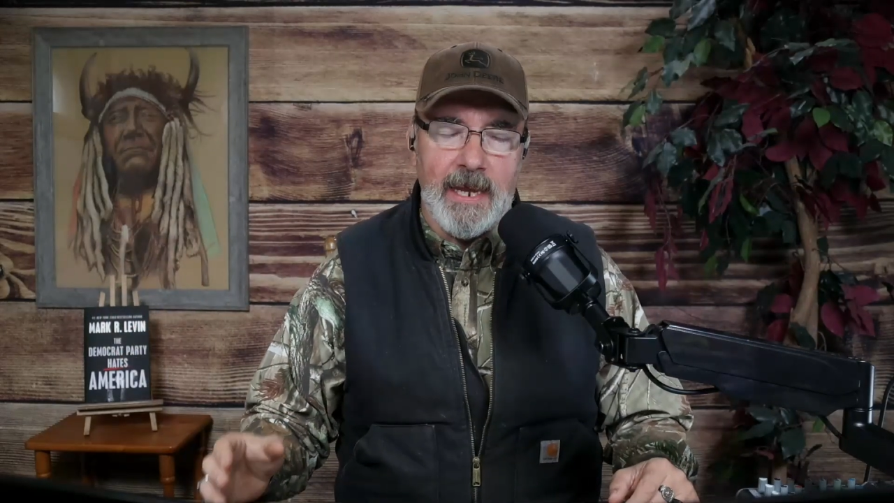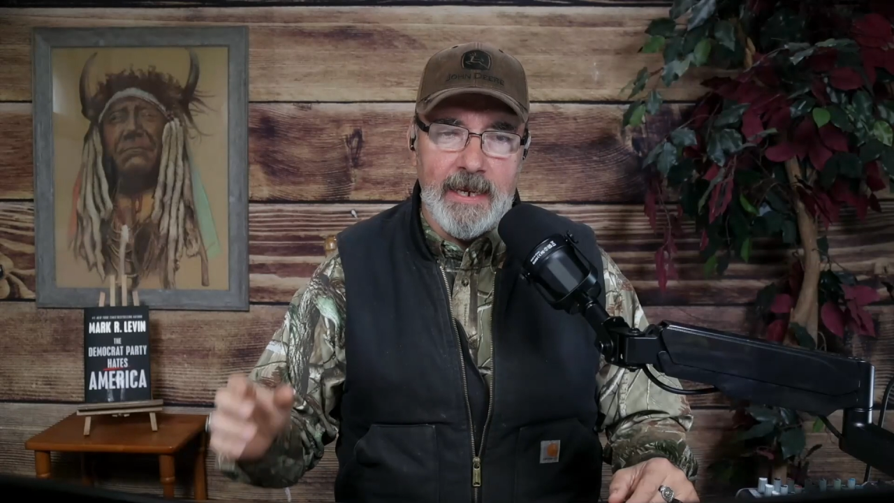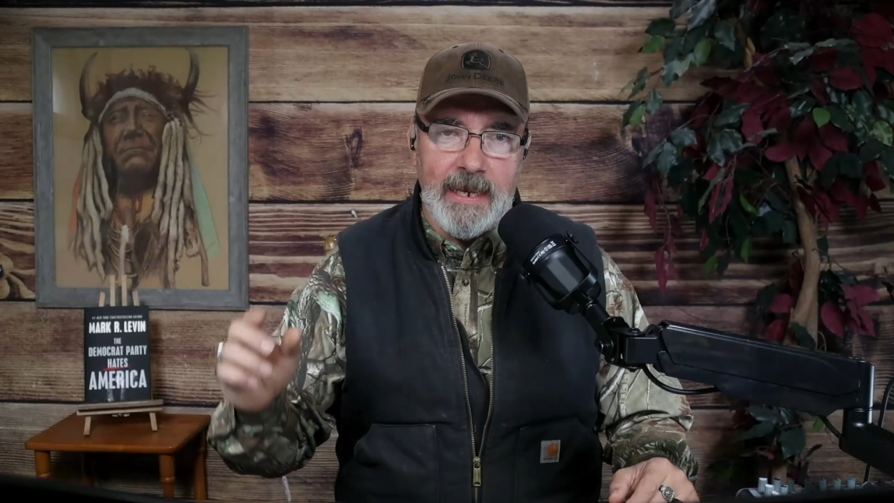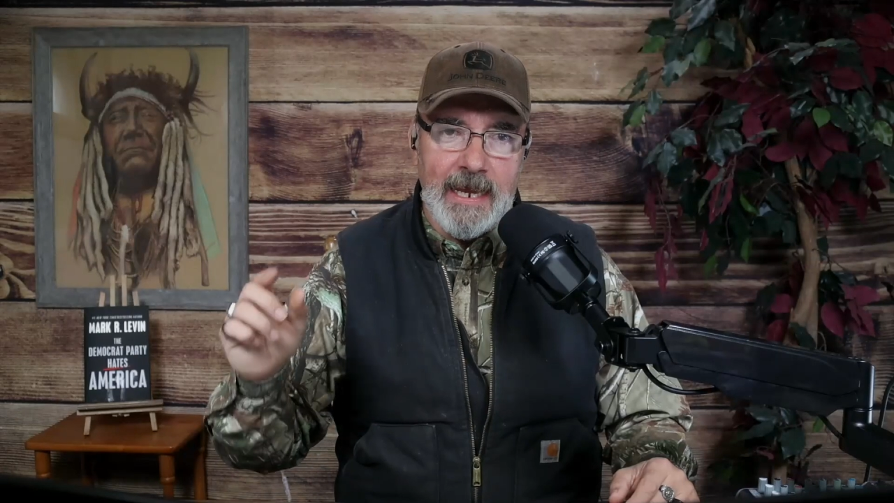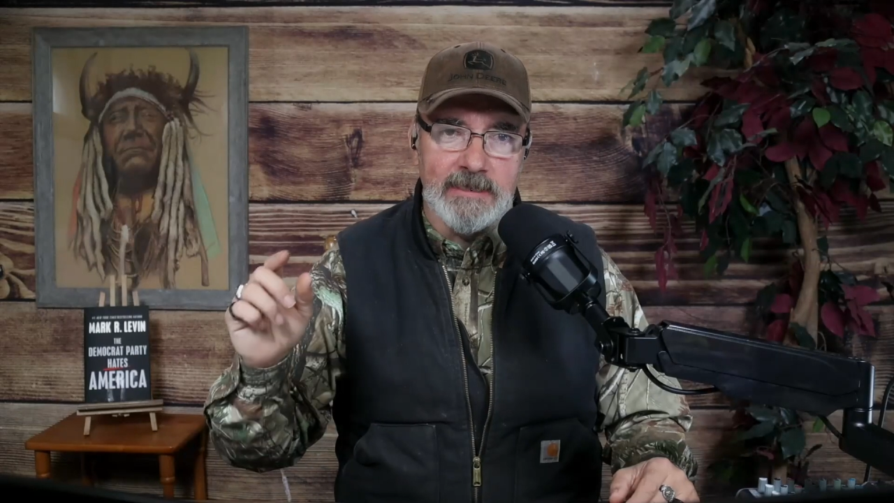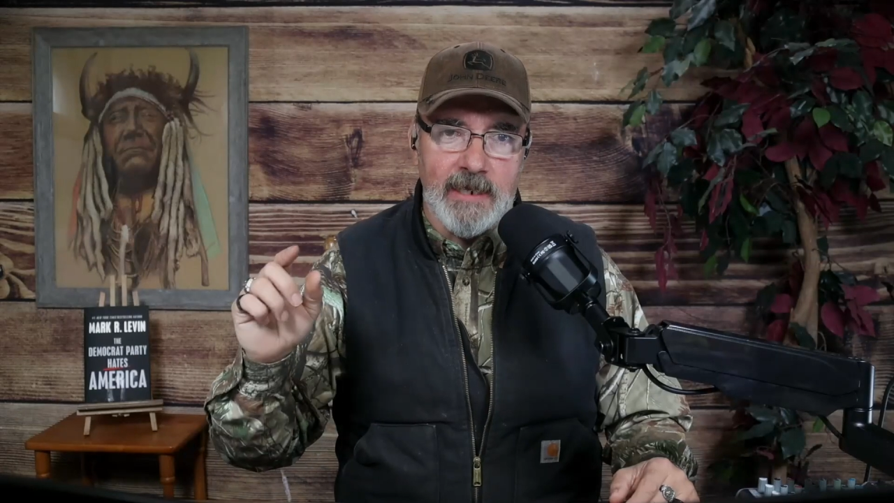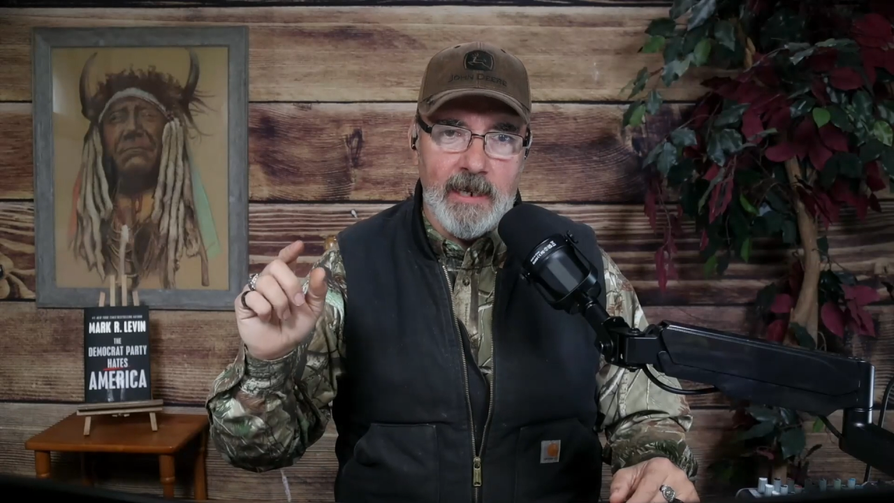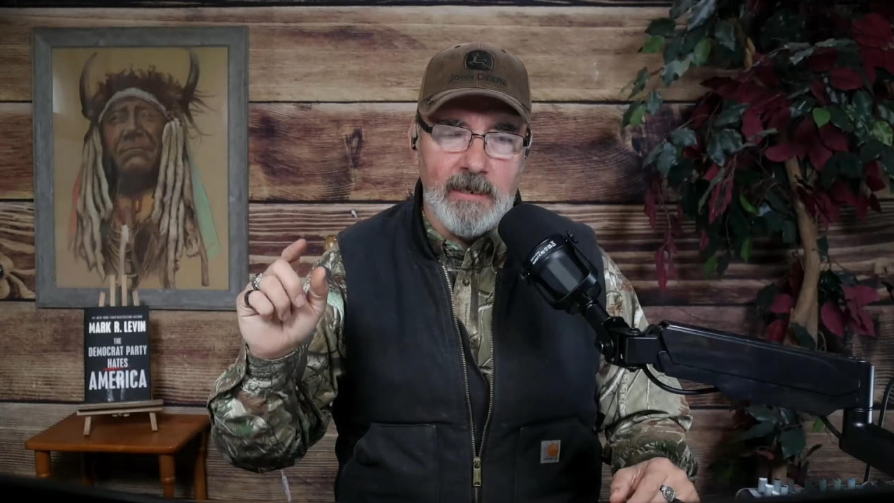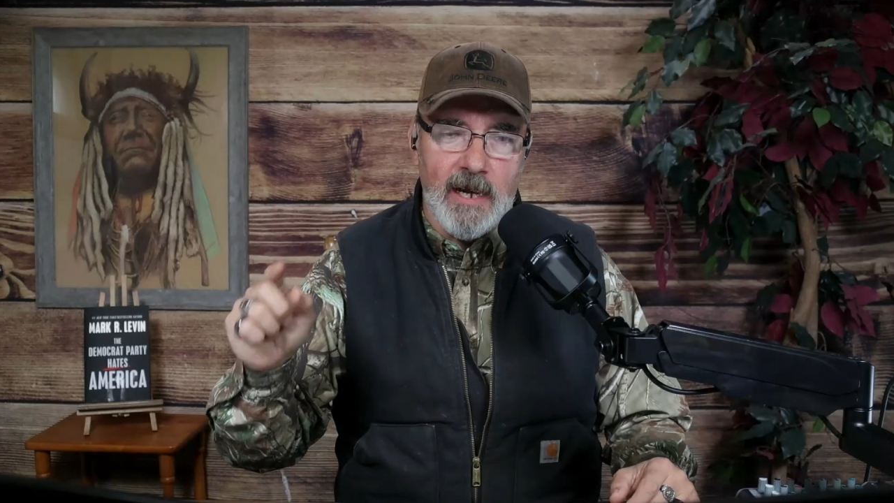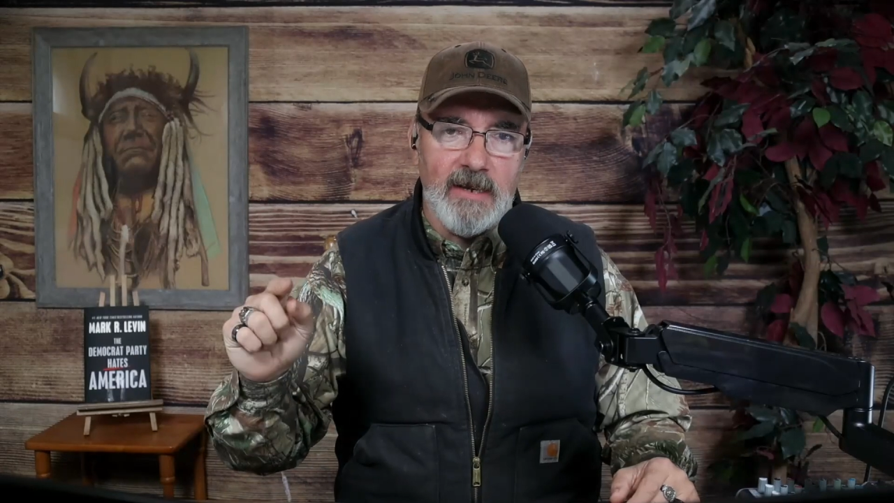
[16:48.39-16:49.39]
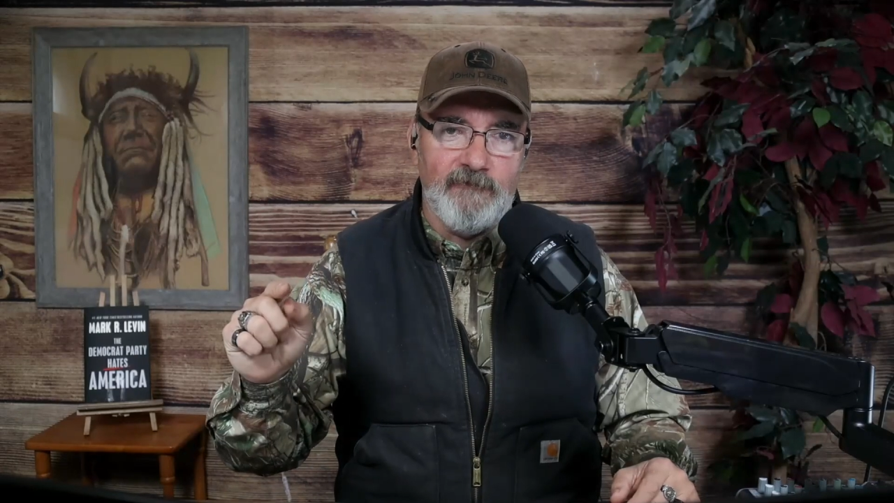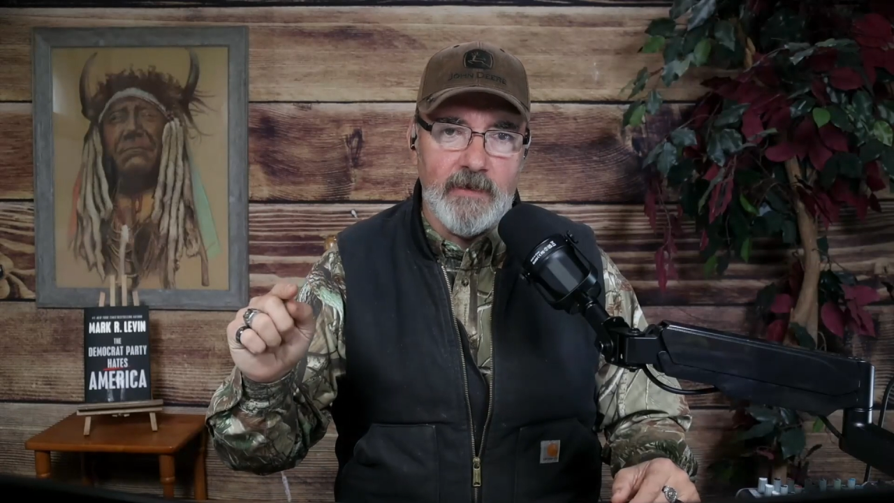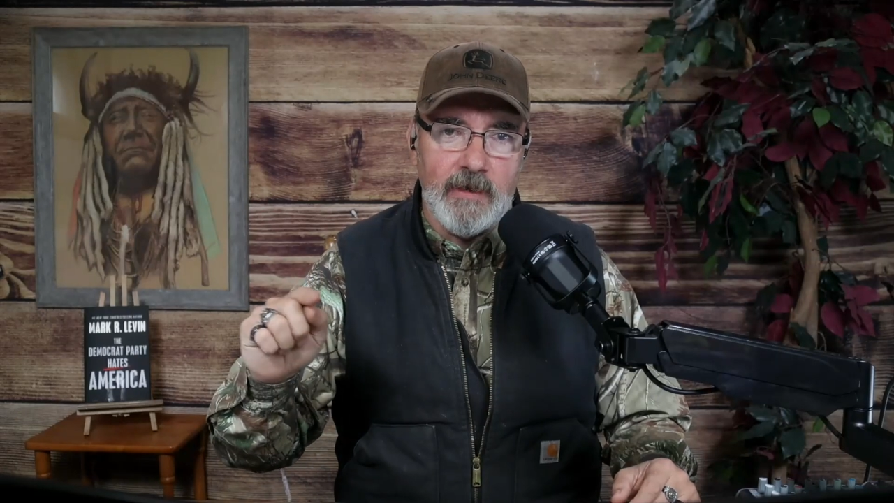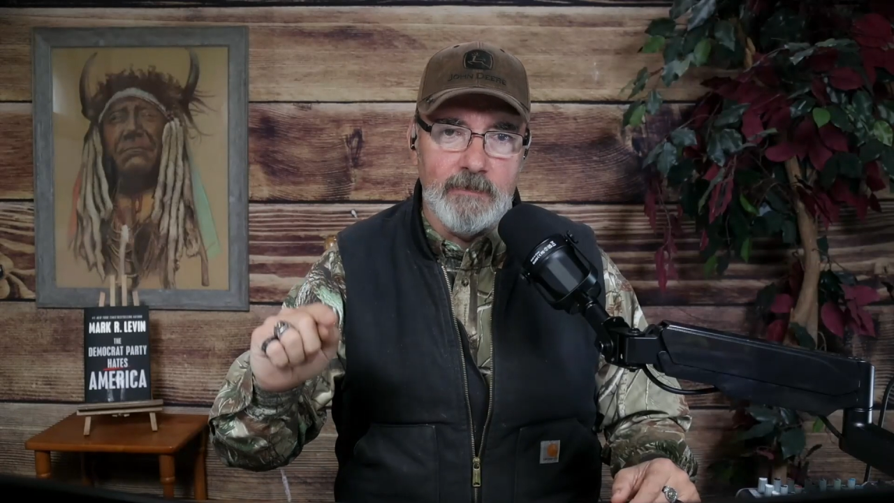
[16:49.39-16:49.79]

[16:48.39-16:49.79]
and as a God-fearing,